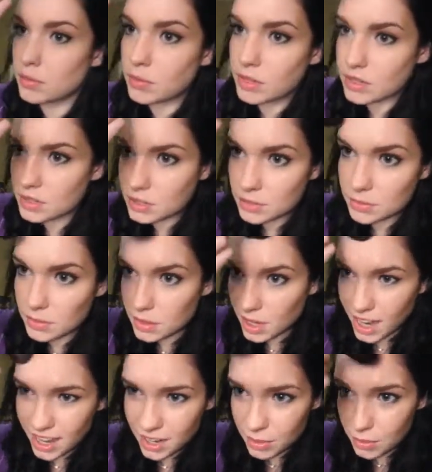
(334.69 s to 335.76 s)
Which
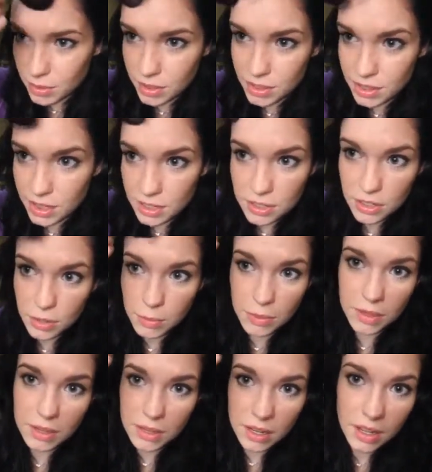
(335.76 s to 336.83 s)
I don't really need to,
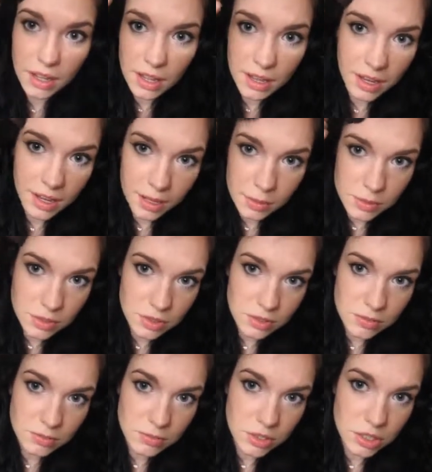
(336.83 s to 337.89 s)
but I'm
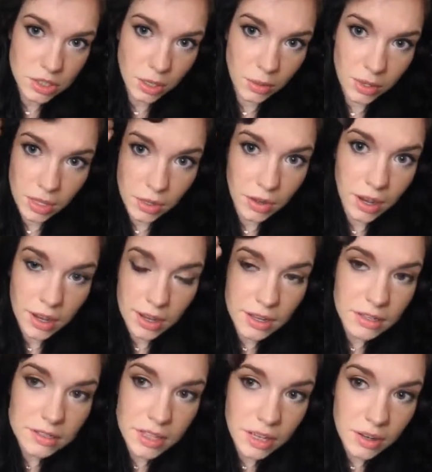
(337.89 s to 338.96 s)
just showing you
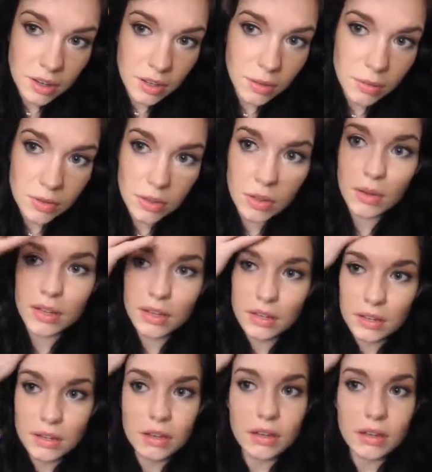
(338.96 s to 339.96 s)
guys how you would do it.